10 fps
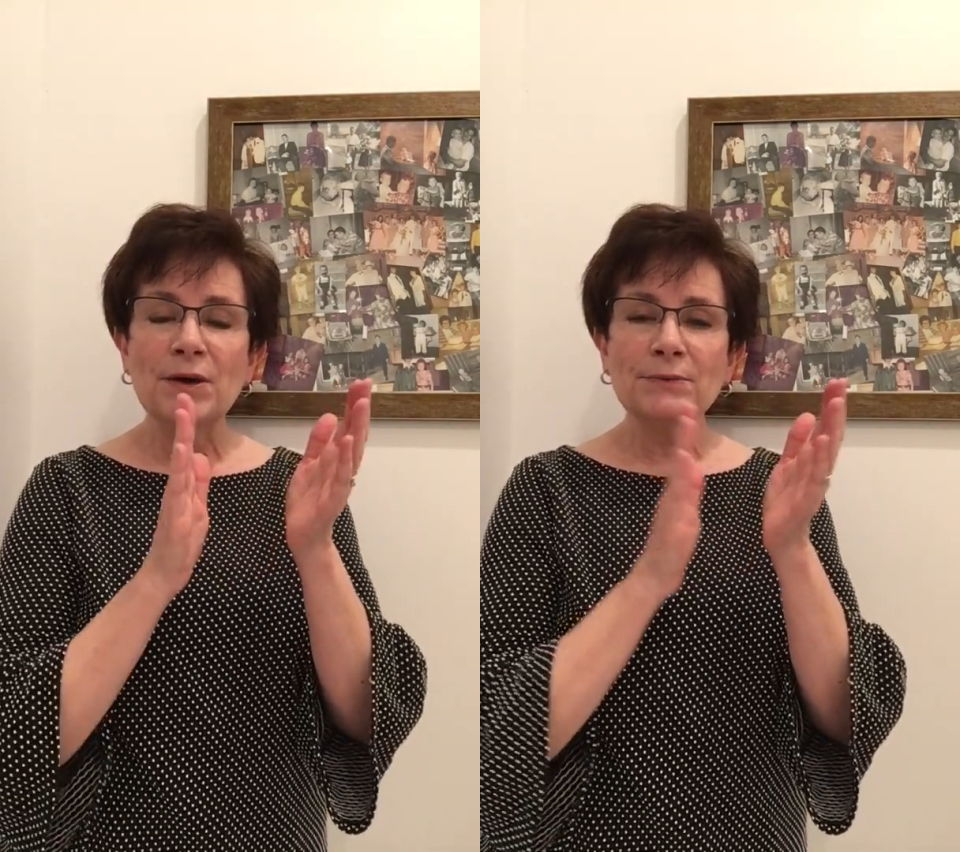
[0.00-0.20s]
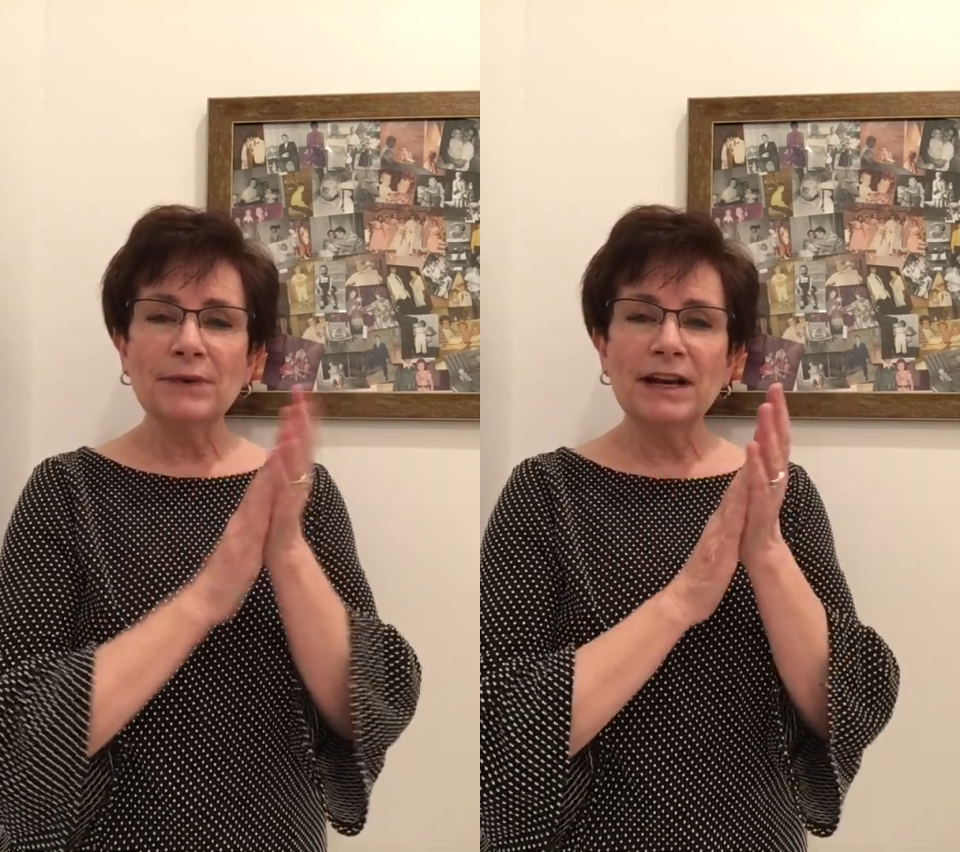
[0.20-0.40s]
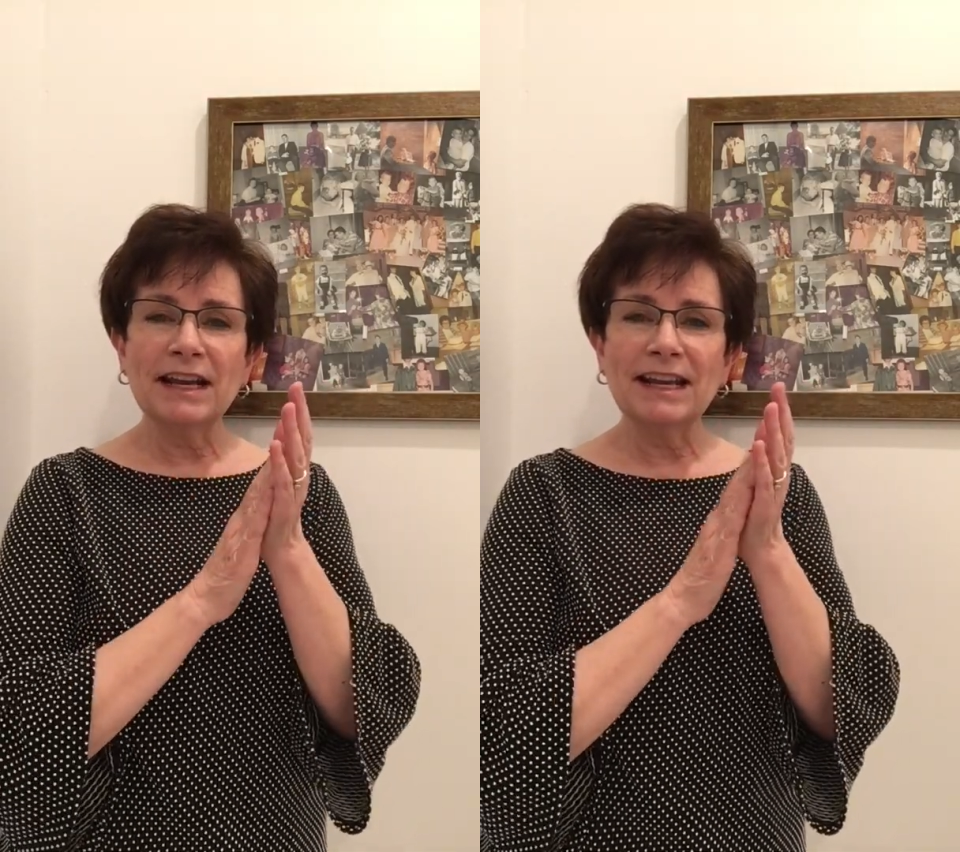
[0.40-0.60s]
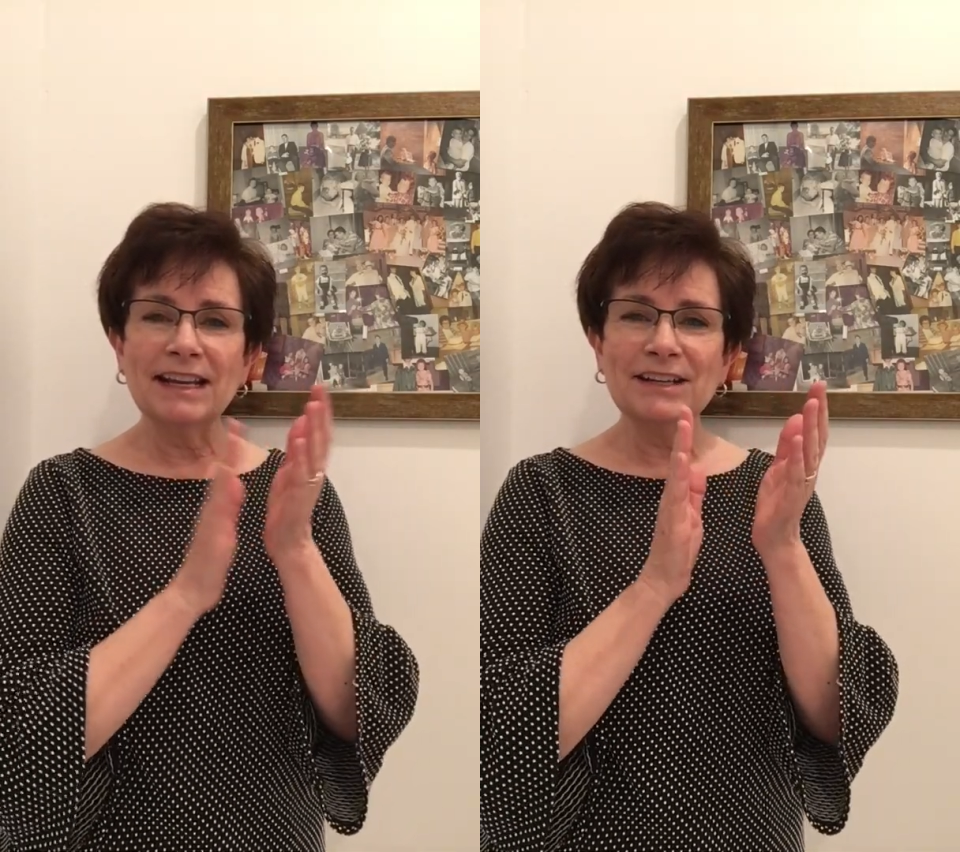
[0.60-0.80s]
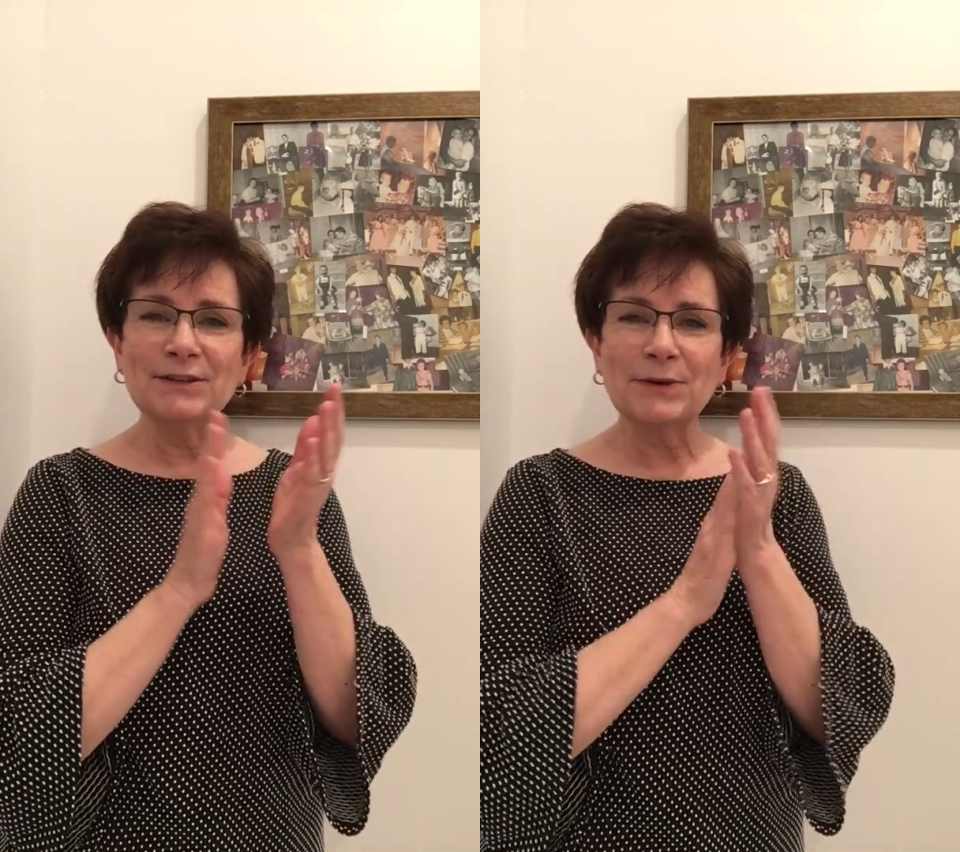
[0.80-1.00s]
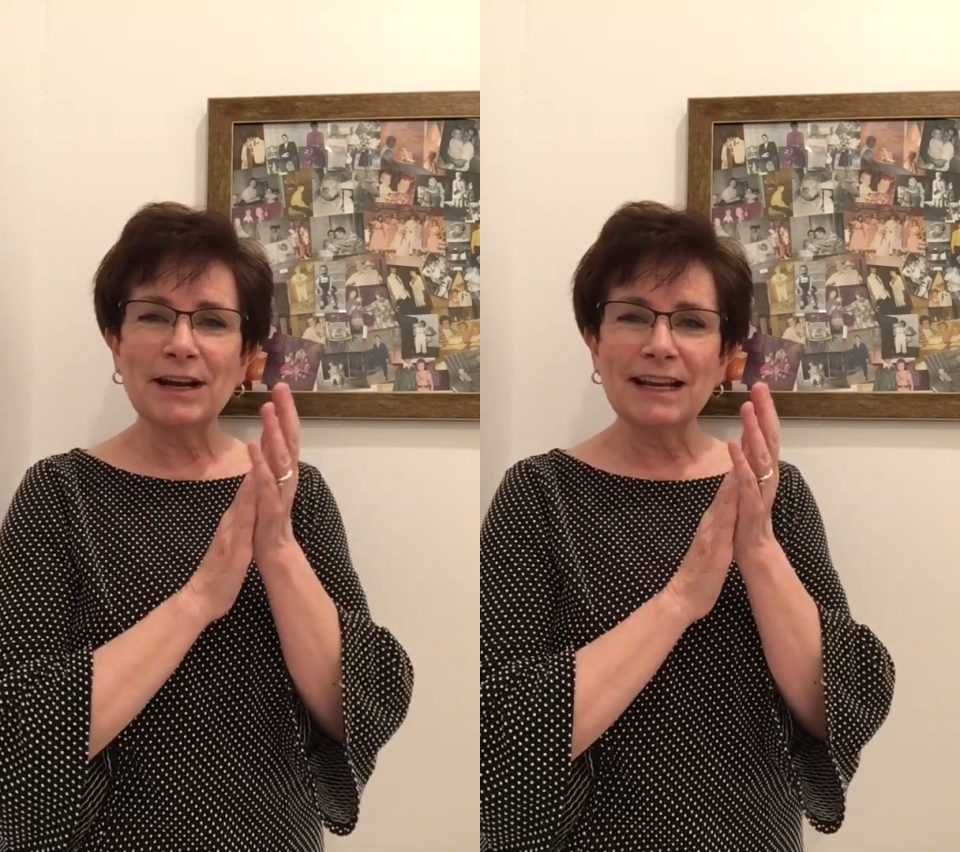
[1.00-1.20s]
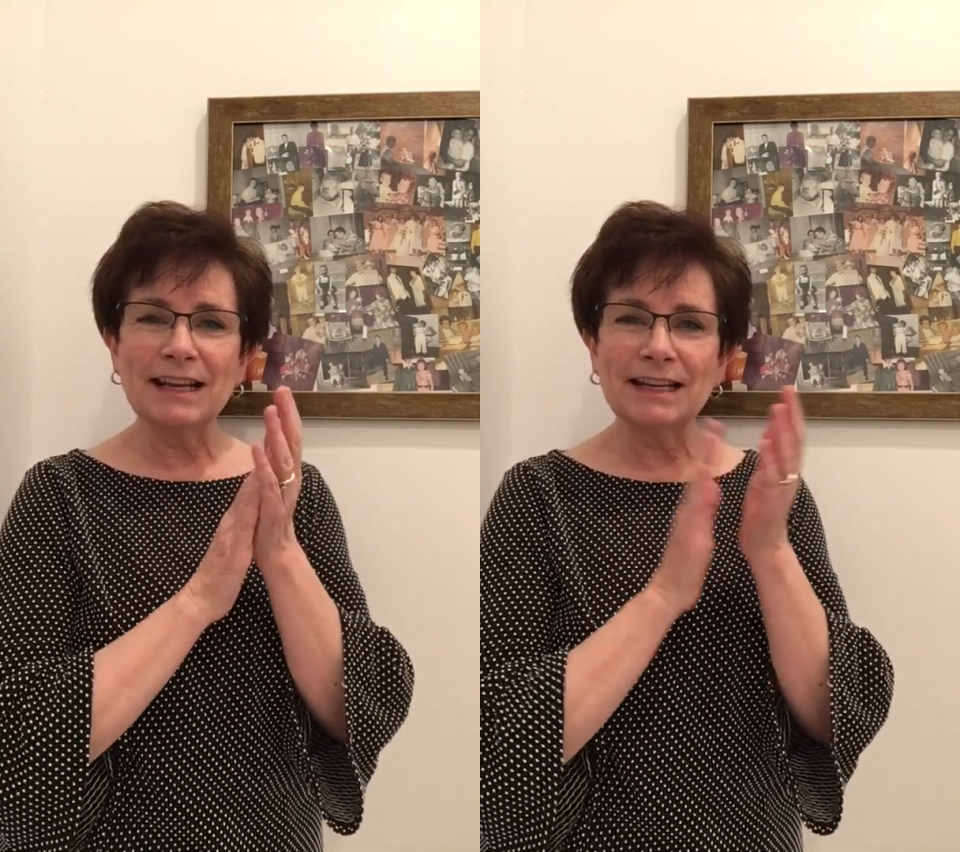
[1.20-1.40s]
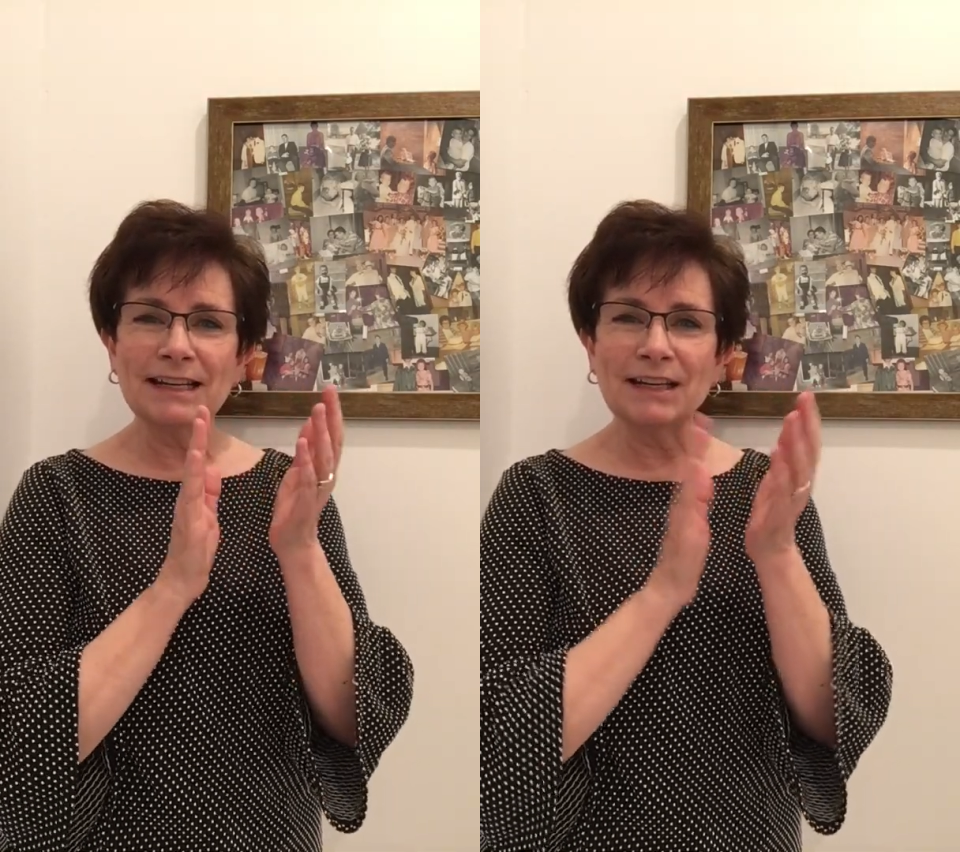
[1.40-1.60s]
Rain,
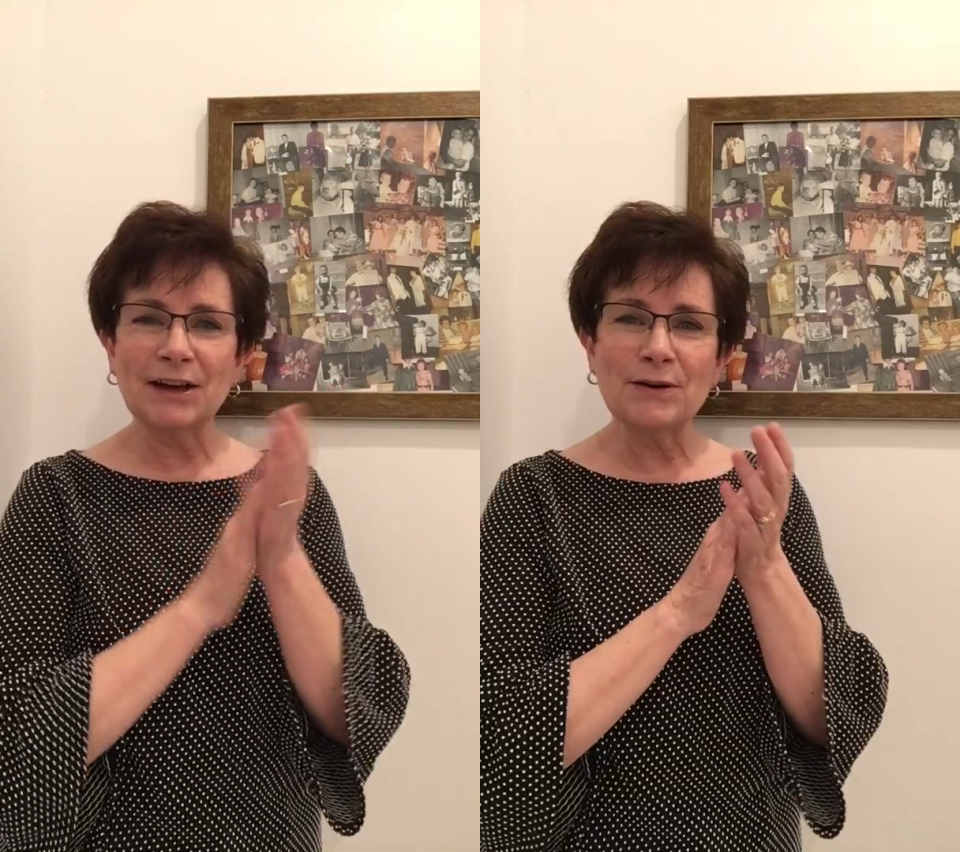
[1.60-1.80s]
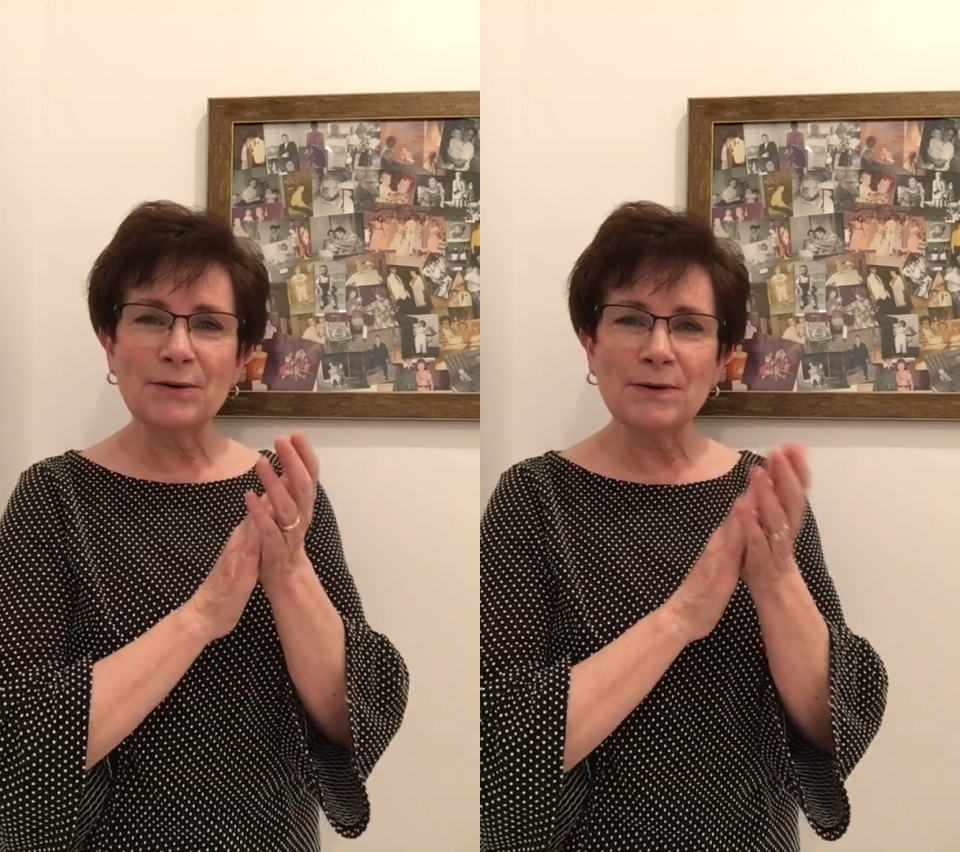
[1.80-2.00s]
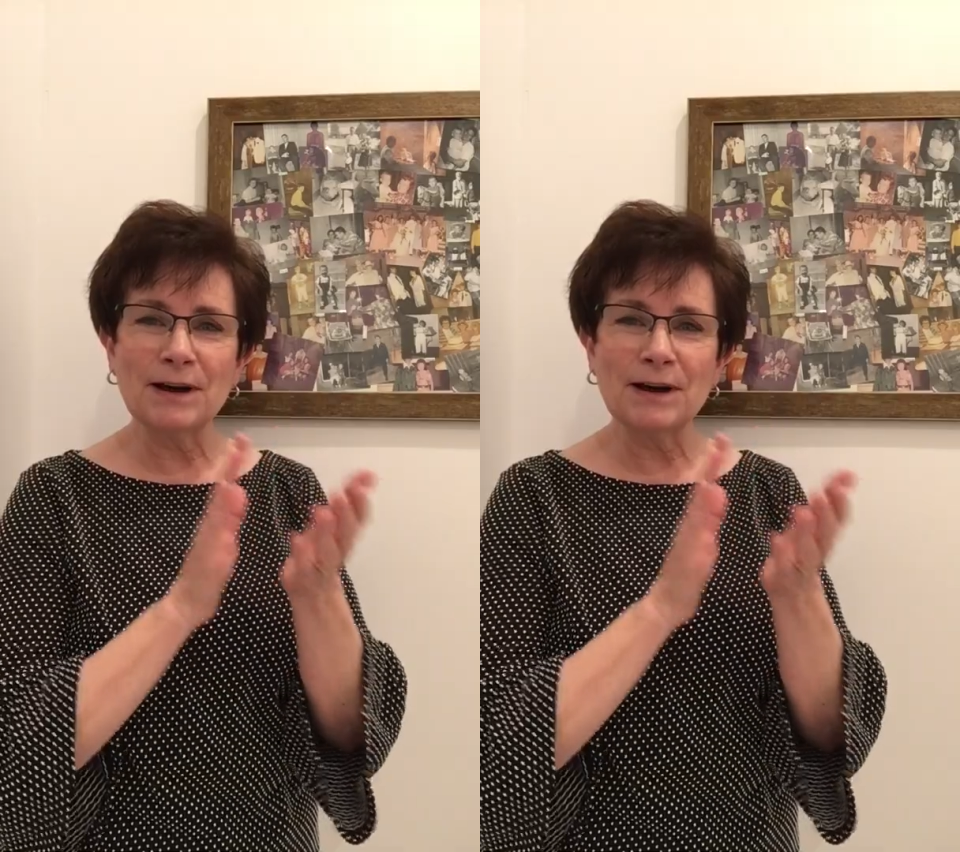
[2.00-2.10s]
rain, go